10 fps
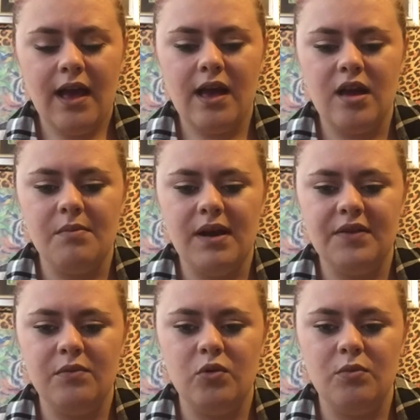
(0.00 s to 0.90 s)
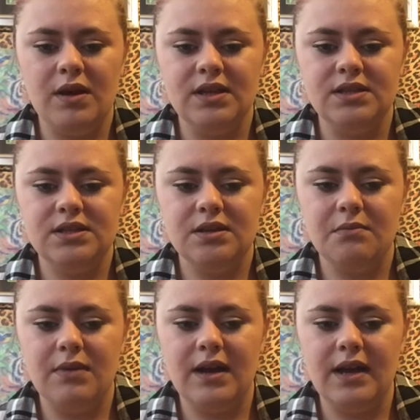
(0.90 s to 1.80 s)
Um at the moment,
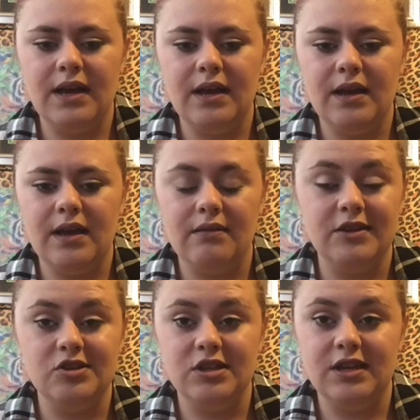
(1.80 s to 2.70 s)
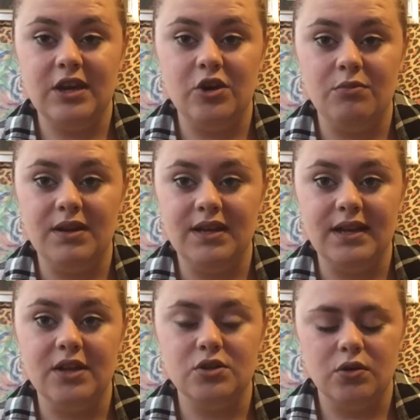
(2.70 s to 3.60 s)
my I'm literally getting no money
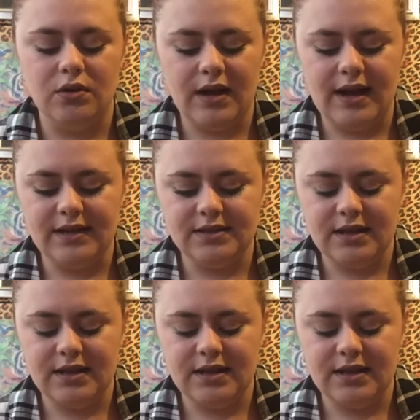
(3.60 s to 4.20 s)
at all, guys.